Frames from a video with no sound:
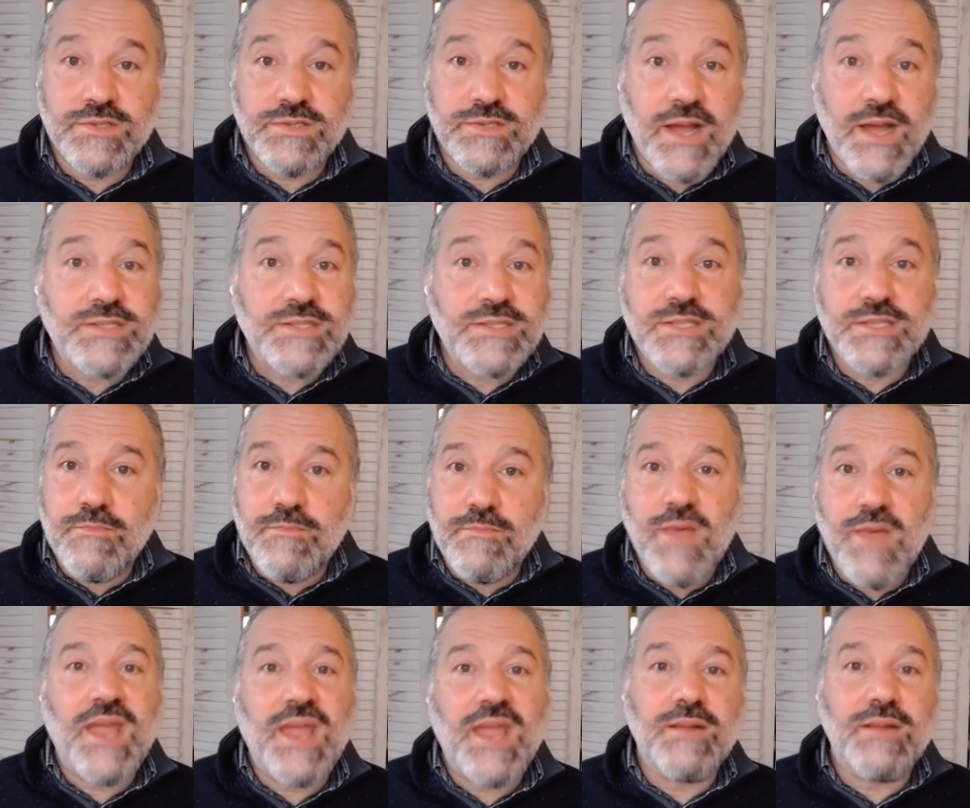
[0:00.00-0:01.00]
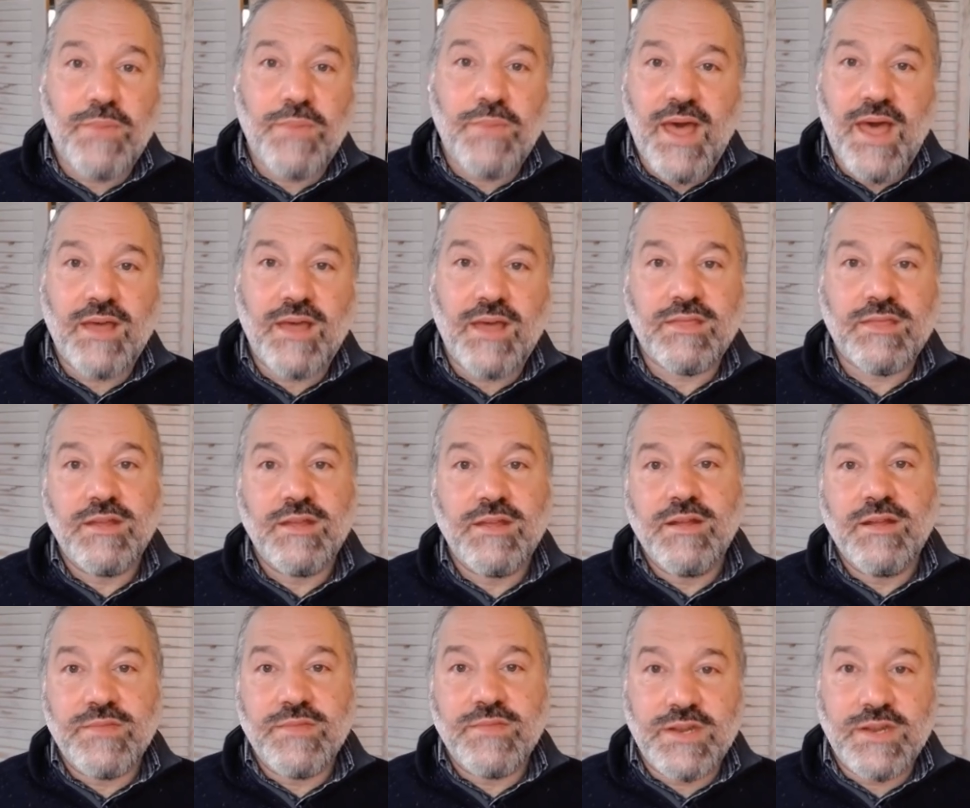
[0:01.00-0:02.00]
That's the main path
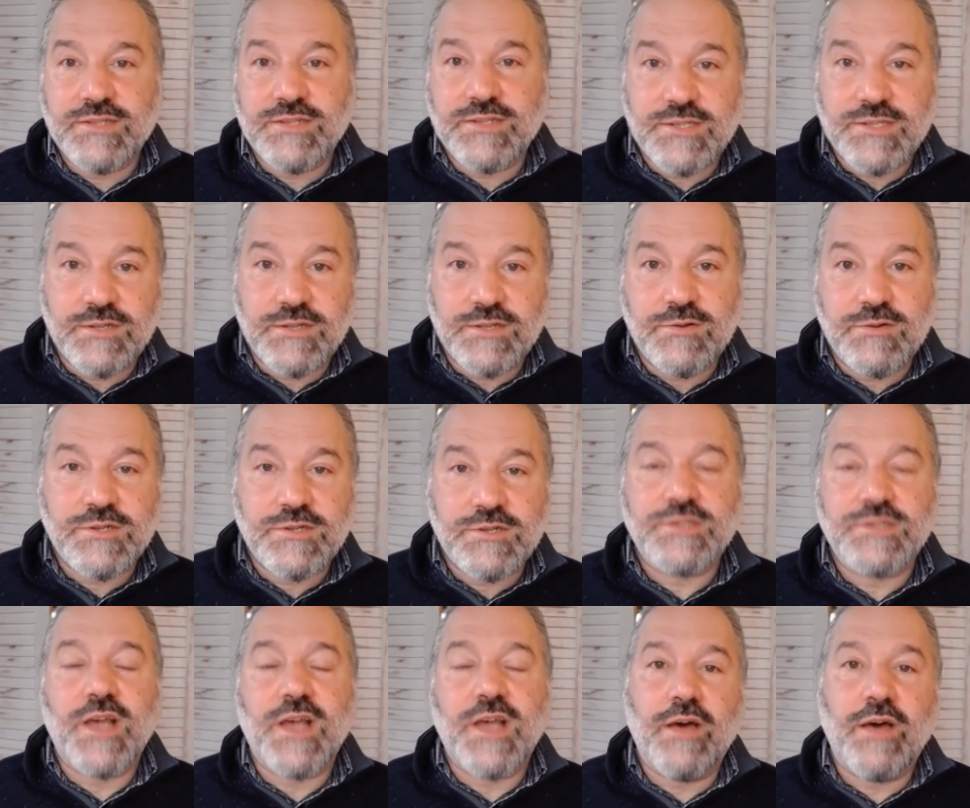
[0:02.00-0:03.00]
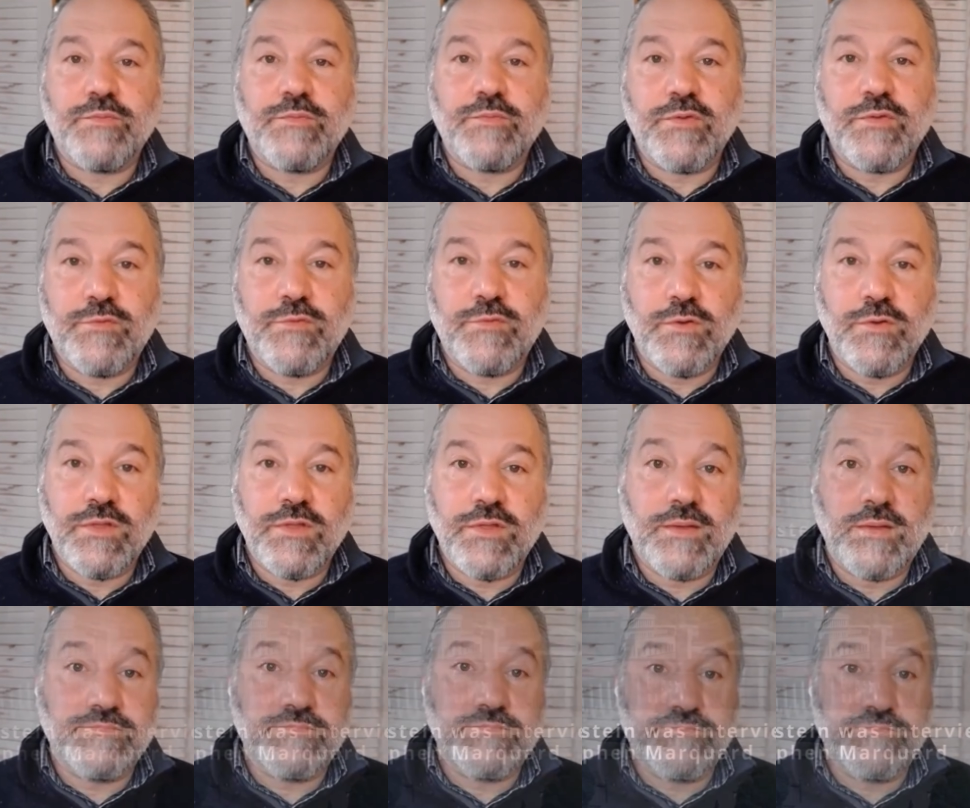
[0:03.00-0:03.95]
that institutions have before them.